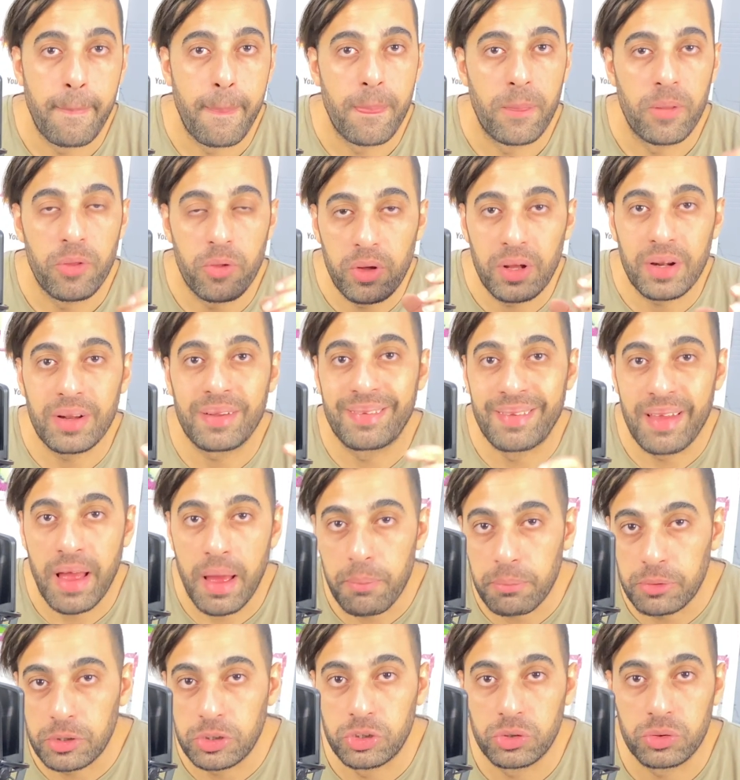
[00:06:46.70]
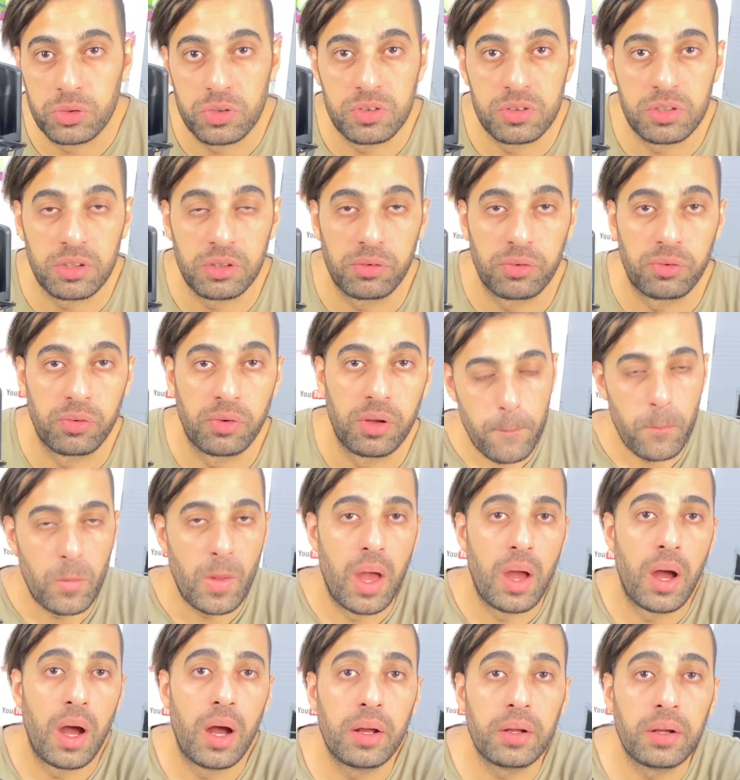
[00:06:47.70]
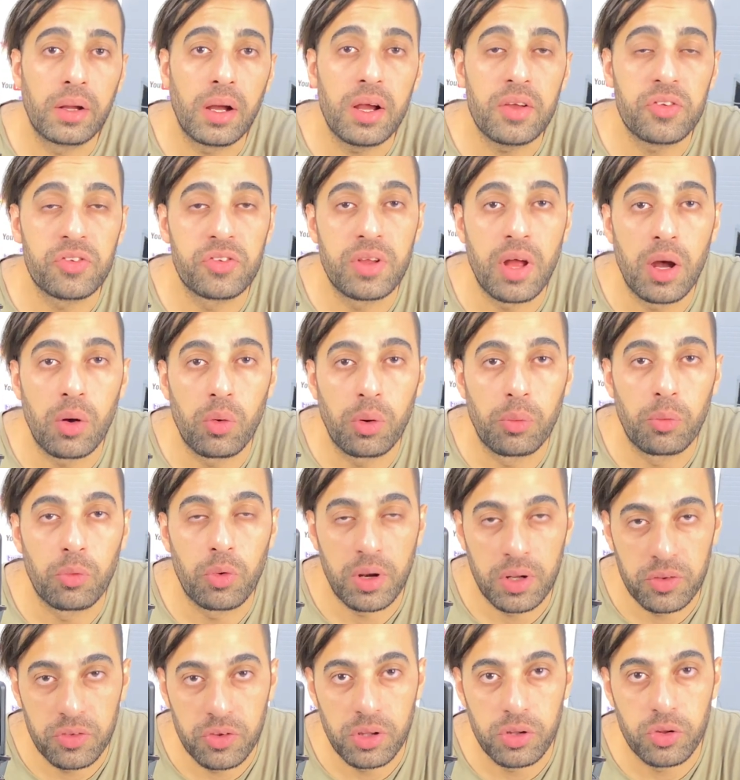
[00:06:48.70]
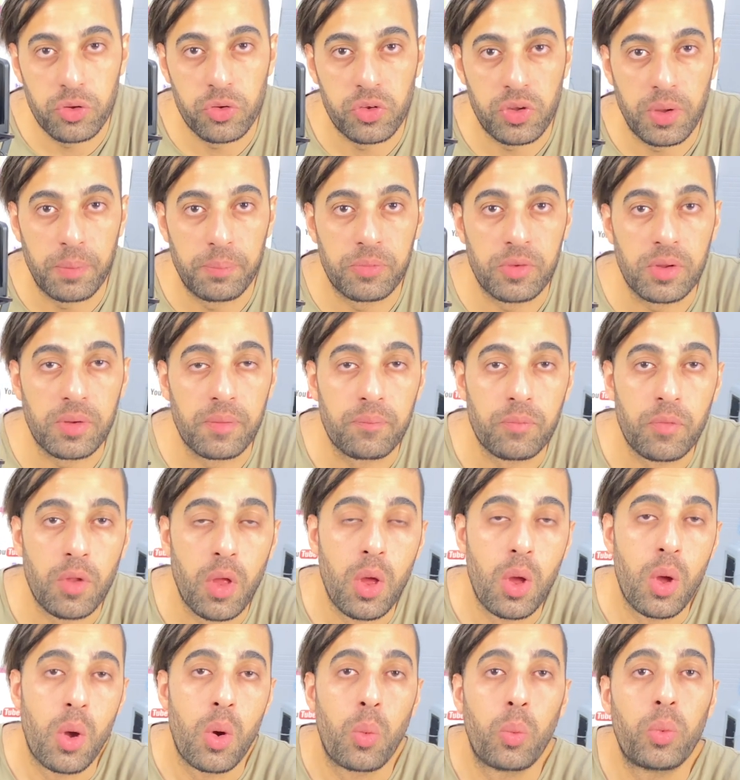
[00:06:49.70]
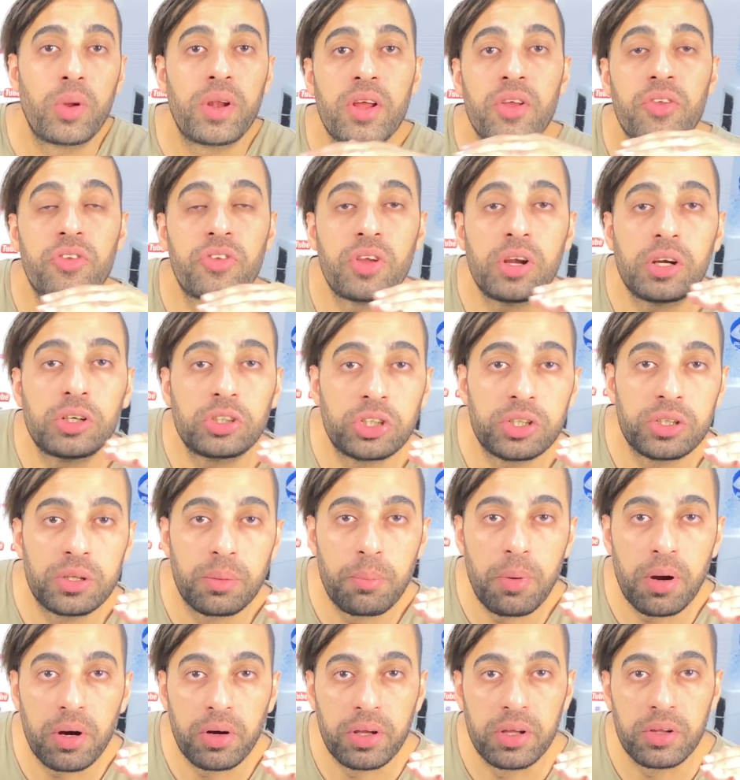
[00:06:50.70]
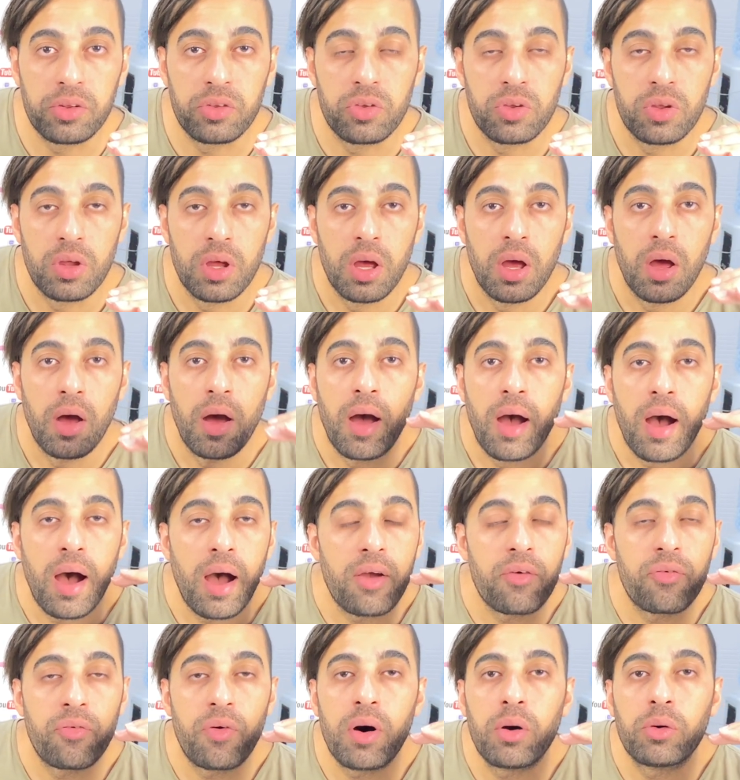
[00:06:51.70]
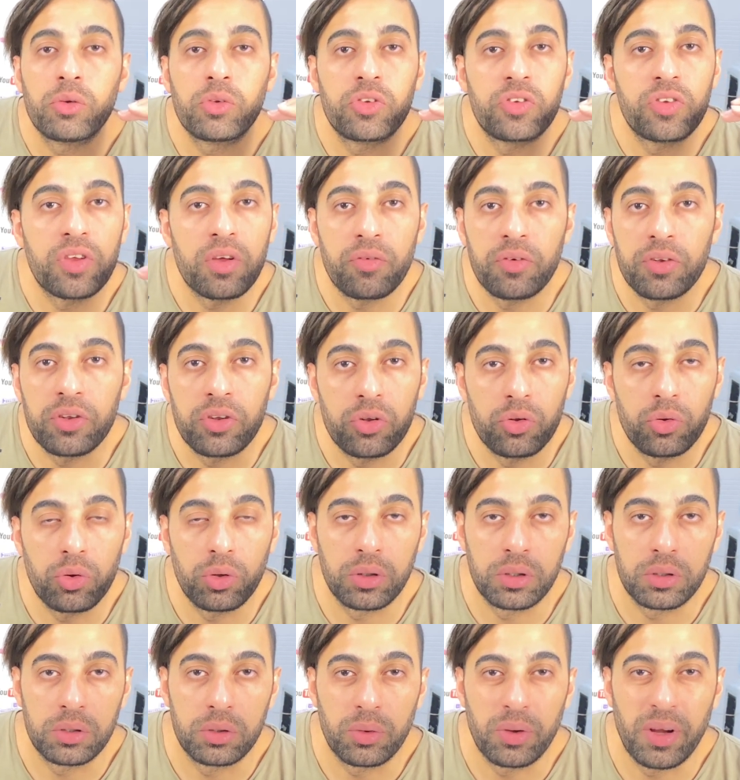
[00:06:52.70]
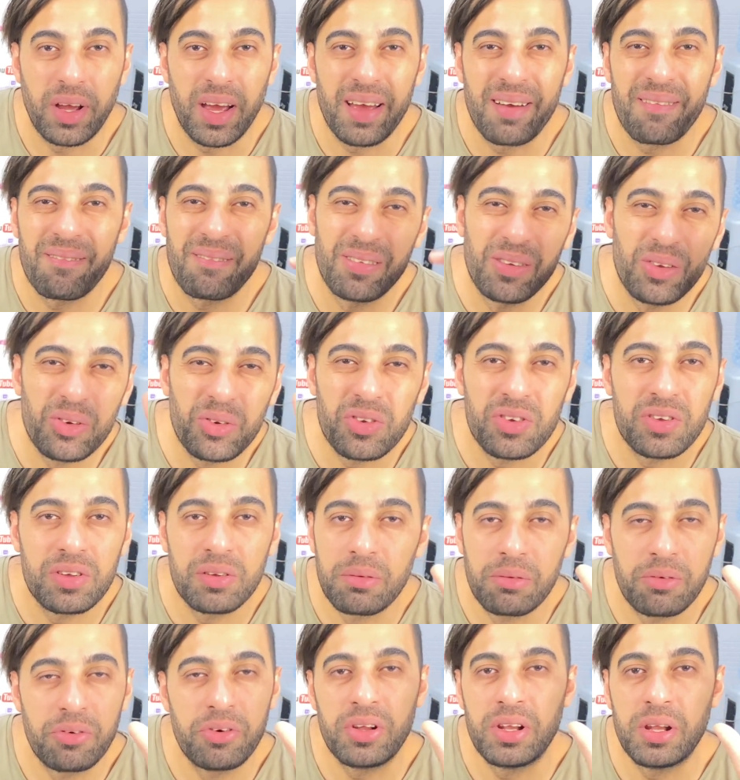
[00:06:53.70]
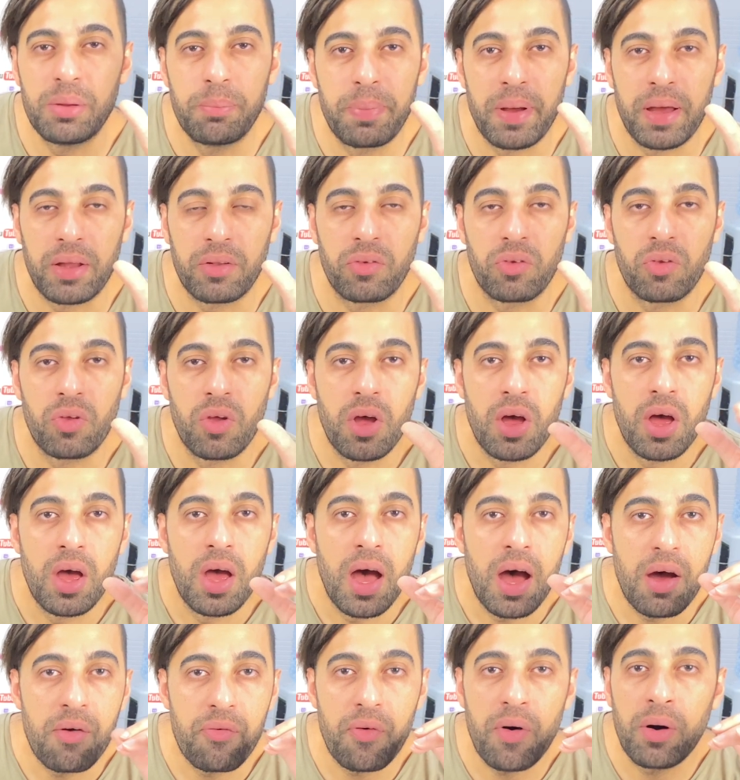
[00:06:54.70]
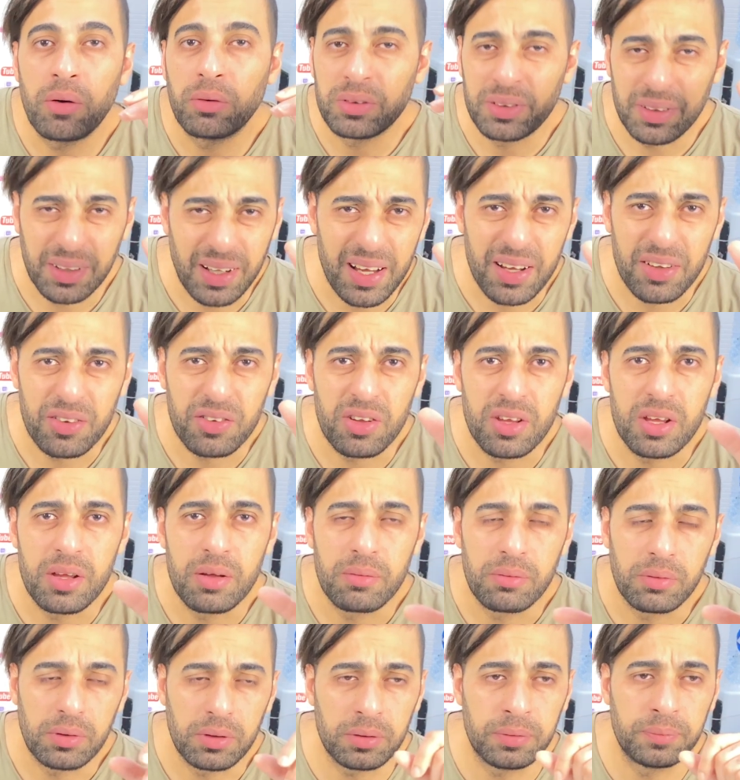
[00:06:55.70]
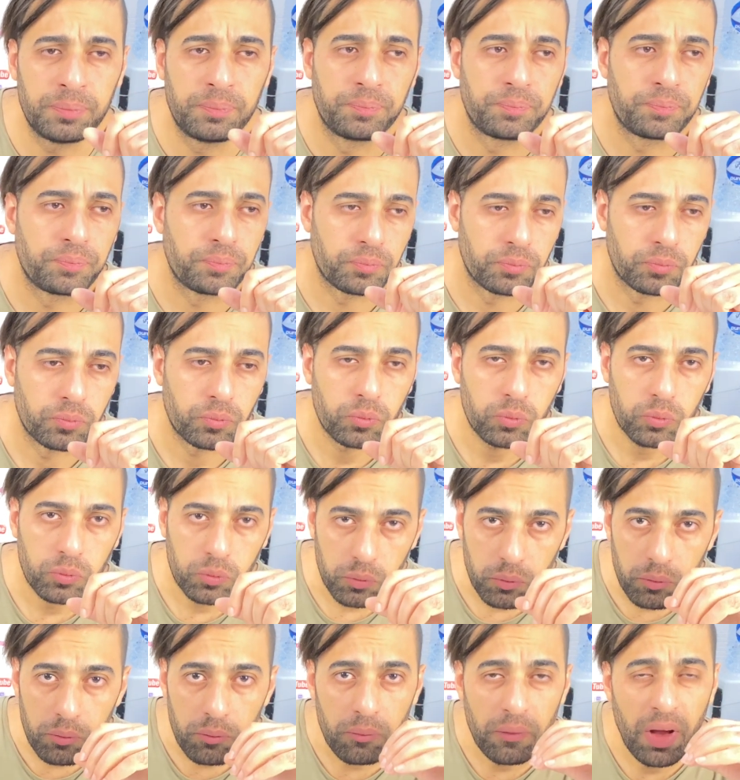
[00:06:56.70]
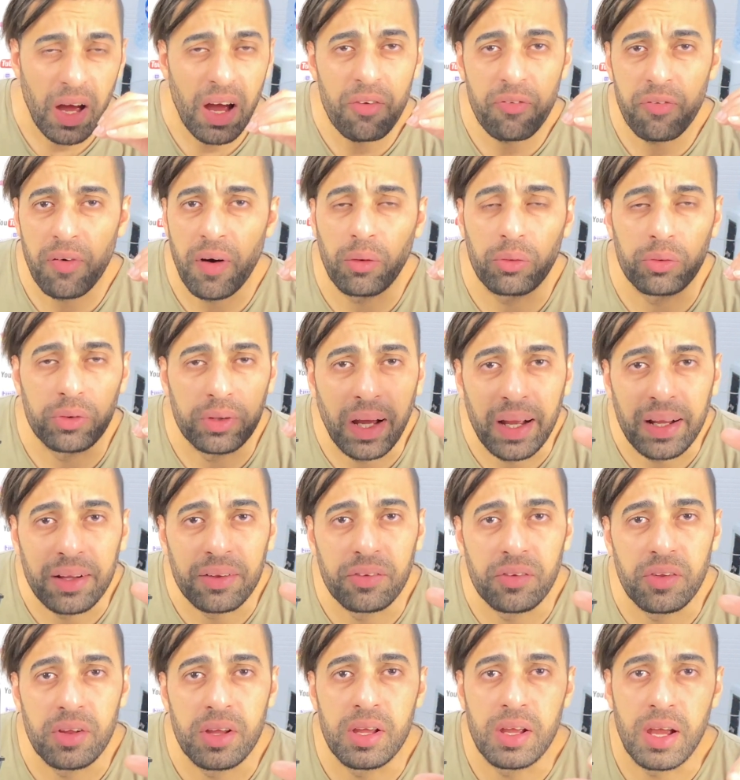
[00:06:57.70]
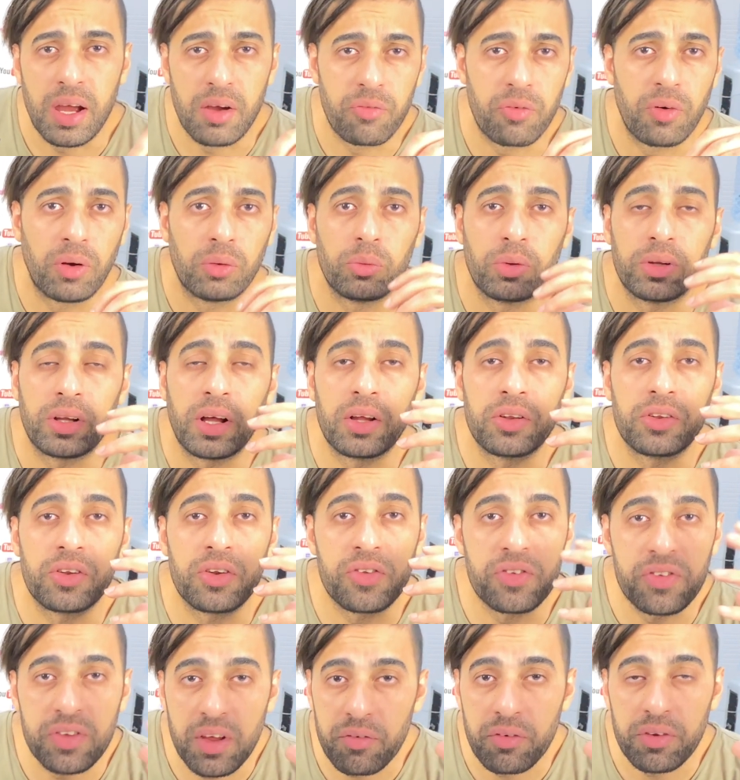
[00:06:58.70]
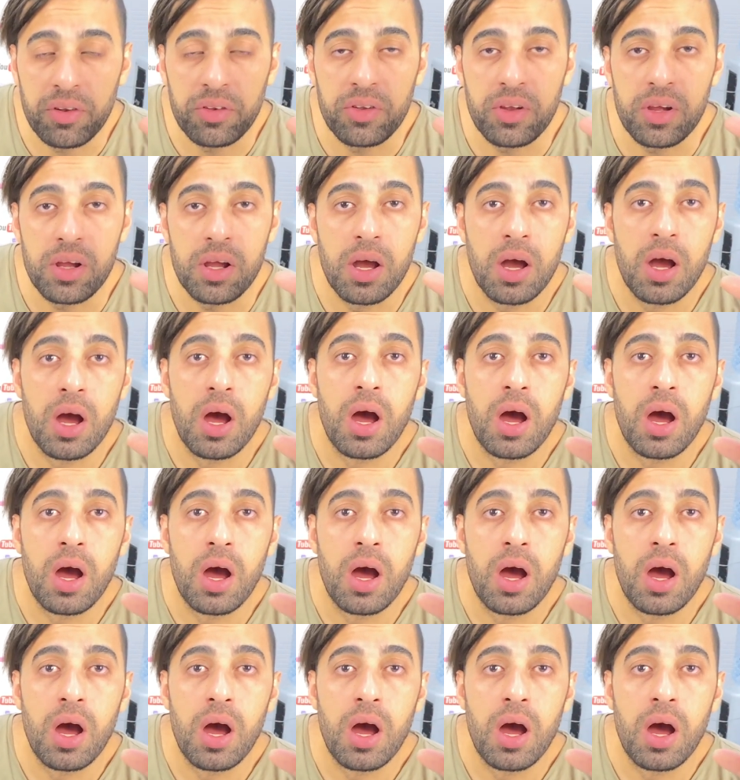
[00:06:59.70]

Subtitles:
You're gonna damage yourself. And guys, now I wanna tell you something. When I searched in the market, I found $70, okay? Looks really bad. I found 90, I found 90, I found 170,